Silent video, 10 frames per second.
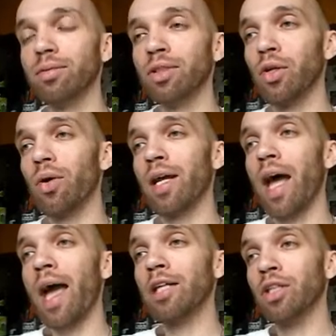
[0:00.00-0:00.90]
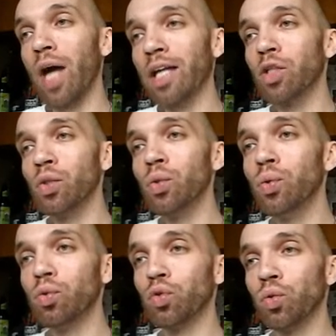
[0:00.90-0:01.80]
and I
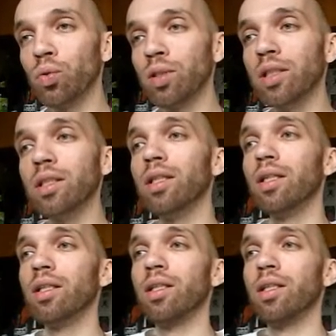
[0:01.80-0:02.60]
do truly